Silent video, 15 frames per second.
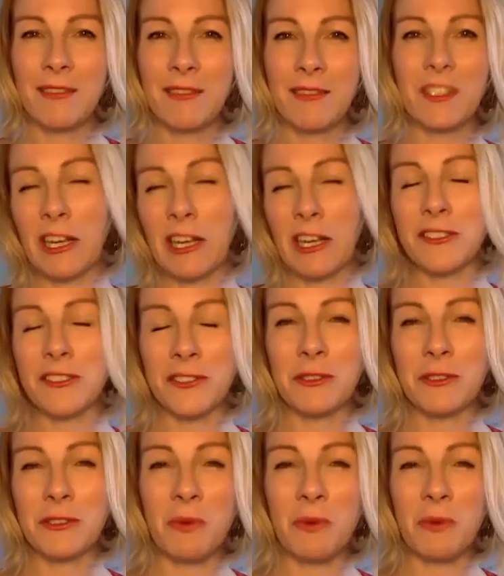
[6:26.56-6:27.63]
I got to
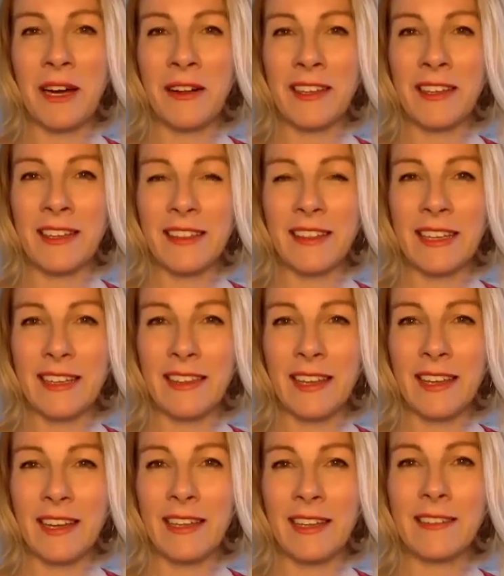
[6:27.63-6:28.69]
as well. And I think,
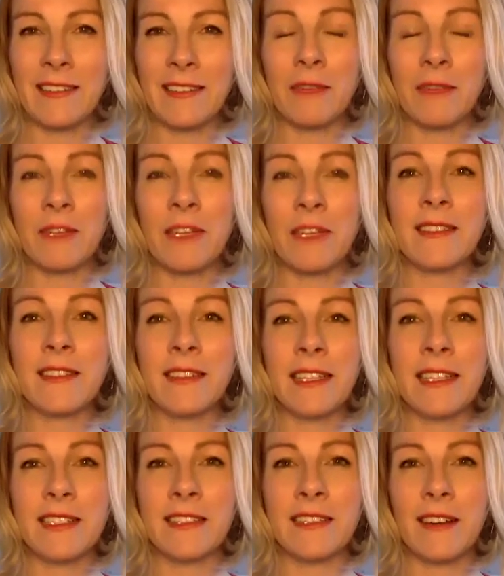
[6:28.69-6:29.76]
and it's that
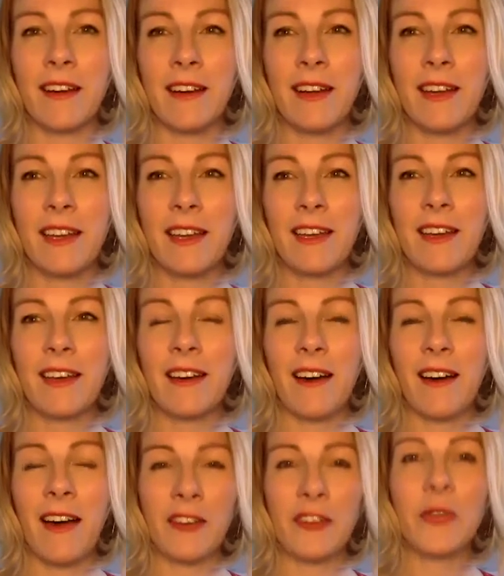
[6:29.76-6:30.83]
realization, I
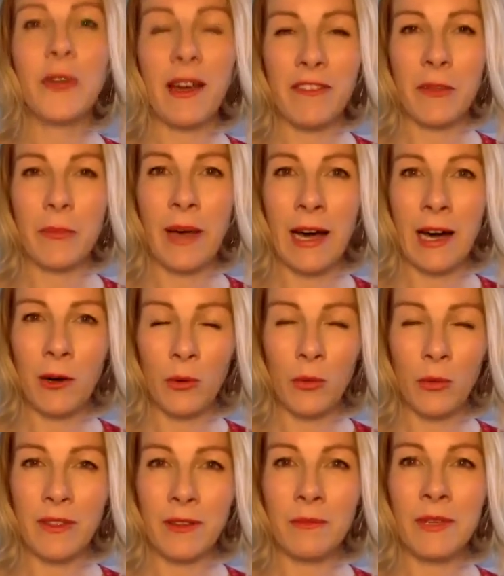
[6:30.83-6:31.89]
do have the power
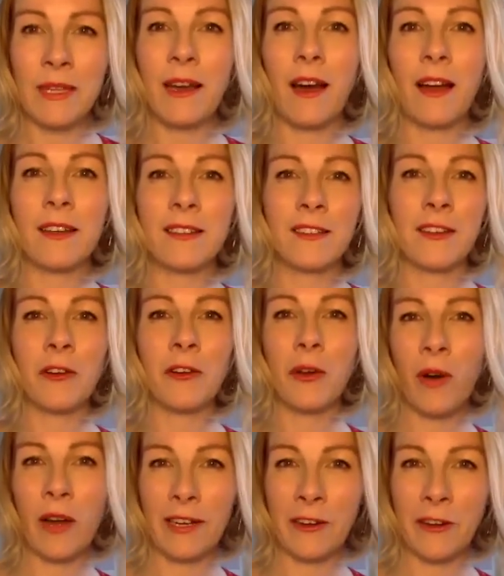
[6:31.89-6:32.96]
within me. I don't
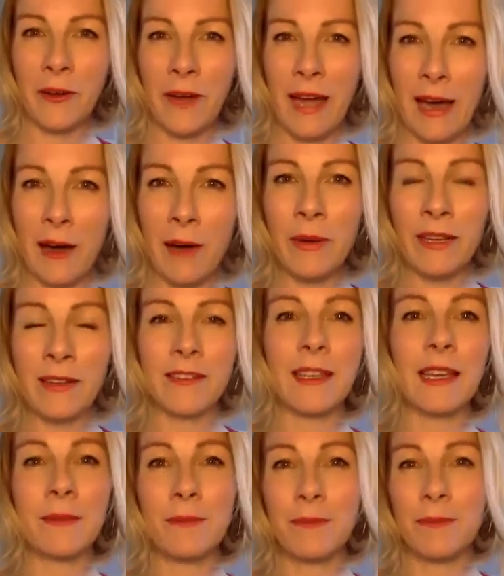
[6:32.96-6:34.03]
quite know how, but
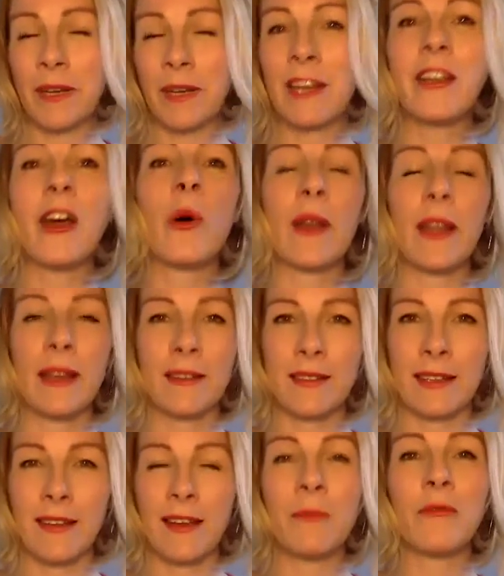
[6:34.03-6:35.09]
I know it has to
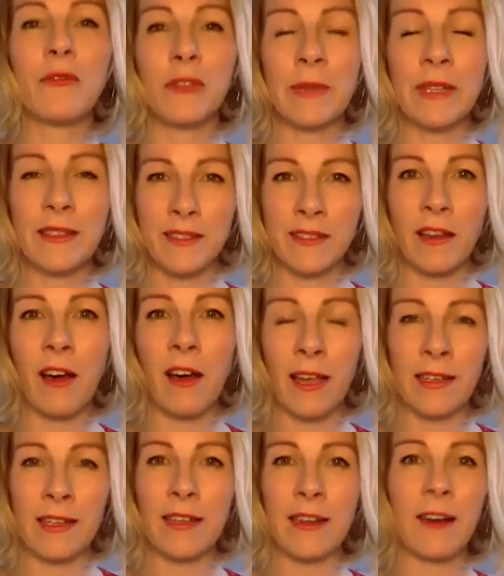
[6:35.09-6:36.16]
come from inside.
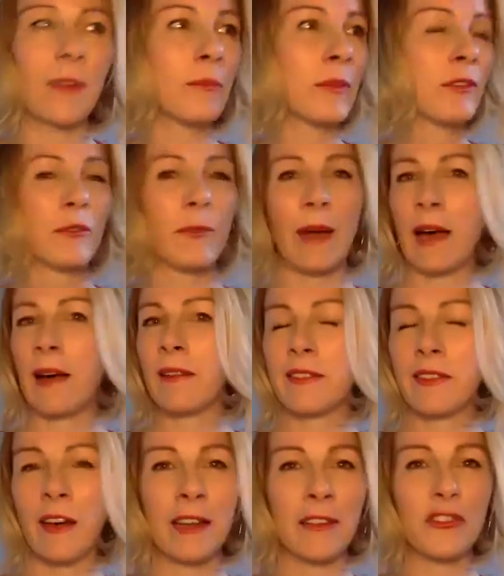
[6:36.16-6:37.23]
It can't be from
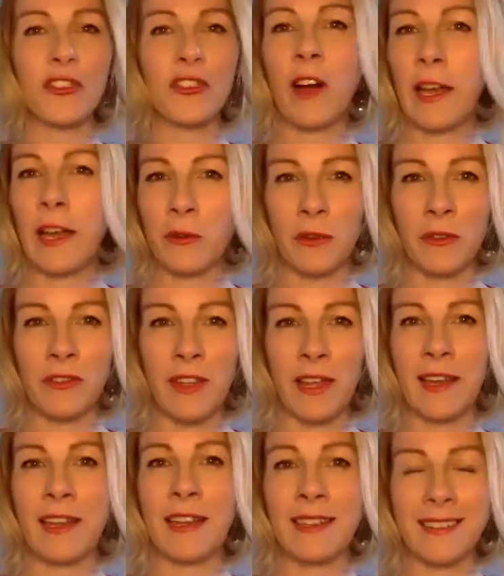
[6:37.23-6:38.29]
outside. I've tried all of
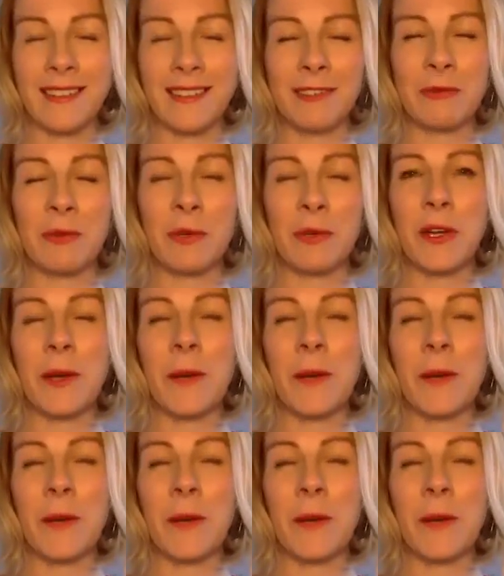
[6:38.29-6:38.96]
that. It doesn't work.